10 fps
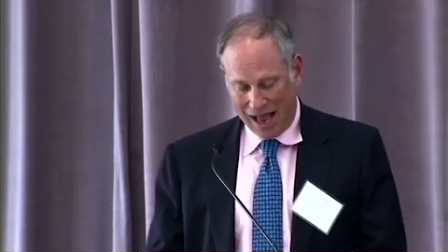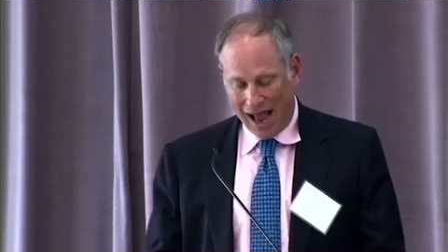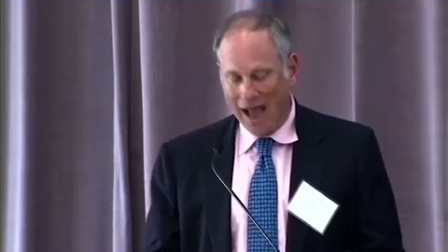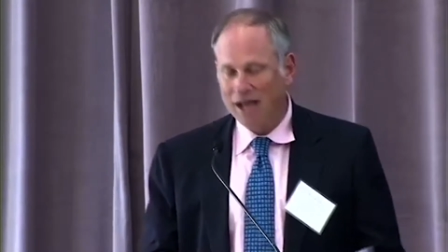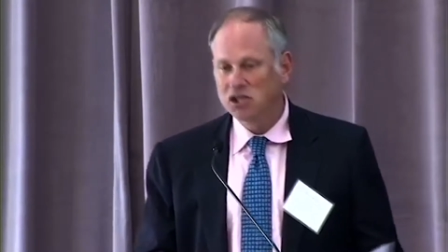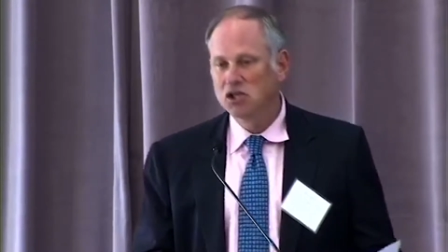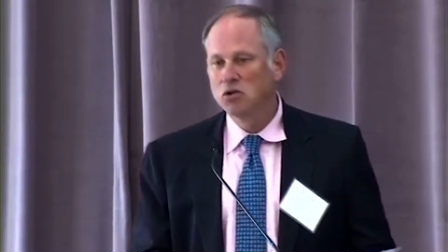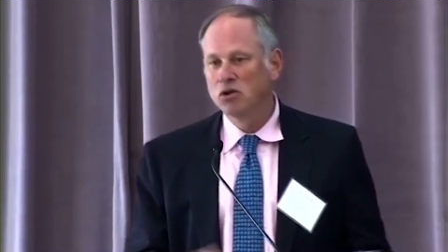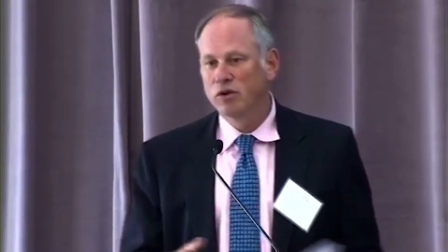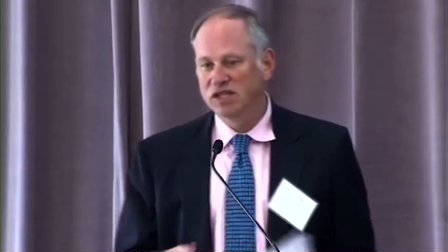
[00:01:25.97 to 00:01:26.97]
as do
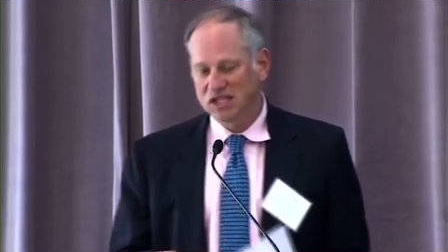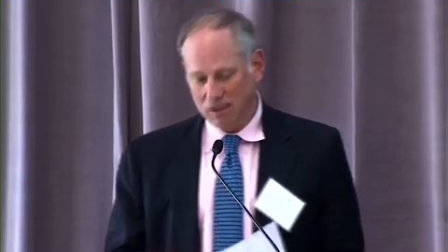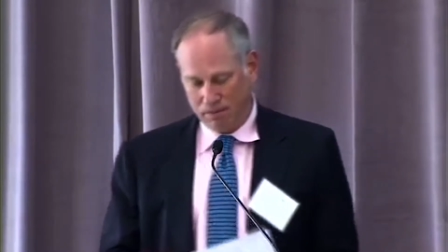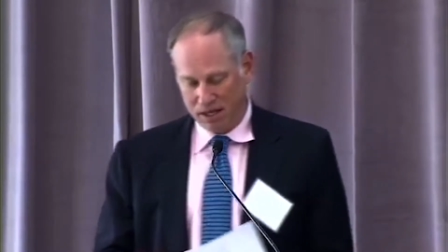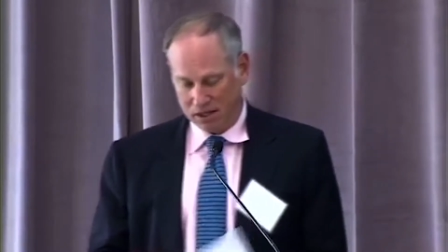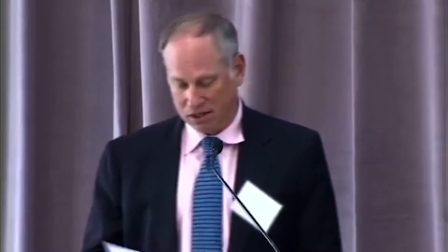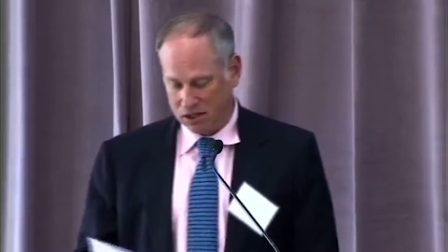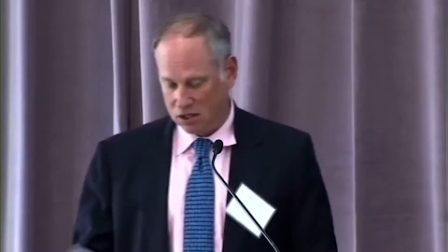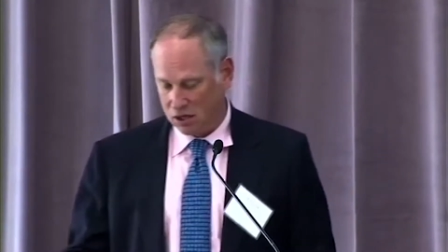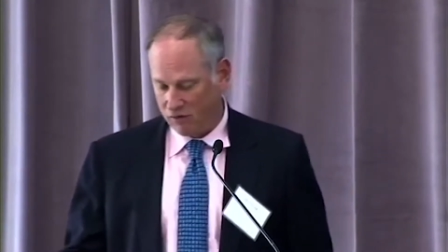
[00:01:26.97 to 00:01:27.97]
the
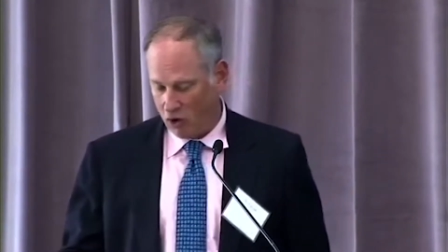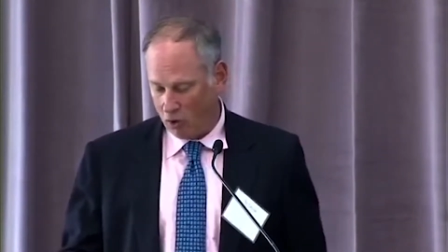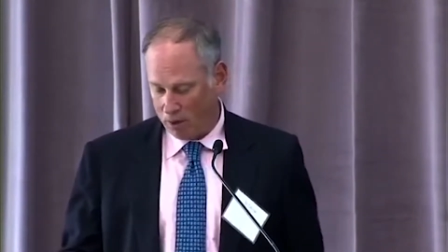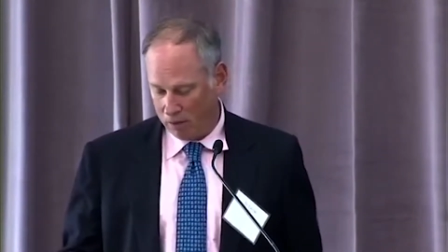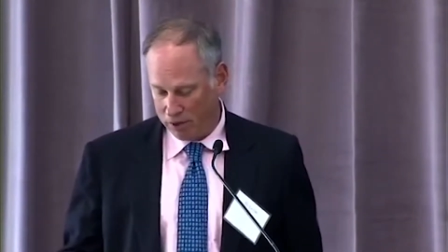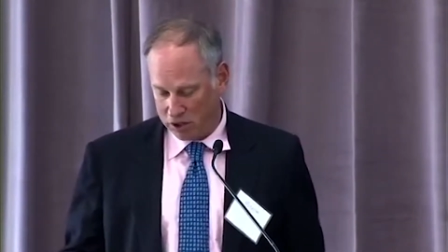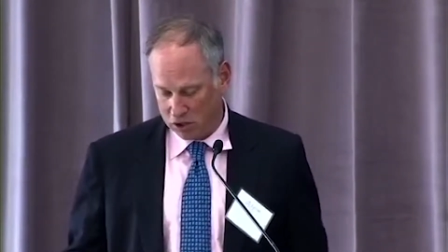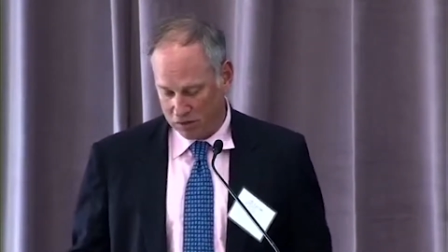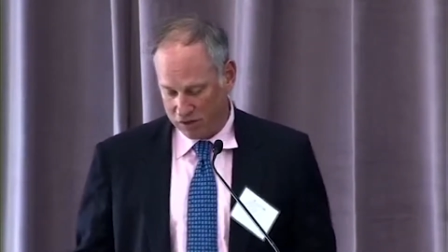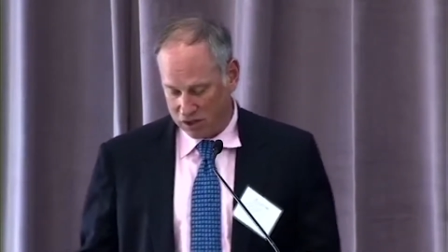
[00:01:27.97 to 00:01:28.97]
recipients of all public
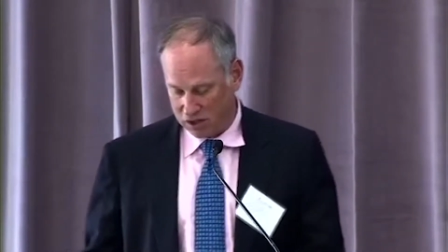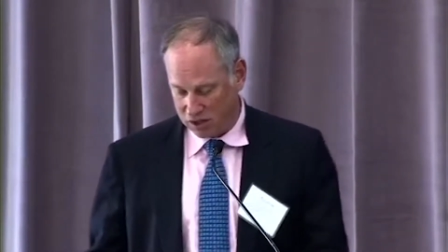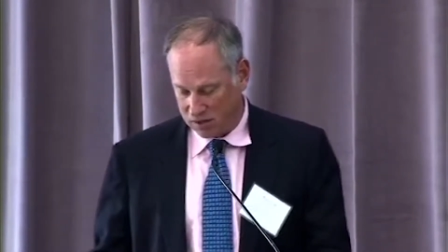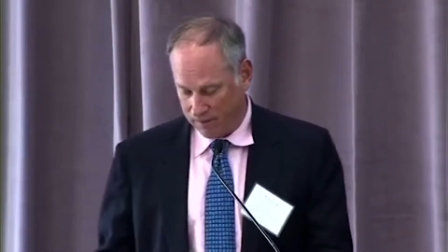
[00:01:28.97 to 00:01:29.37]
services.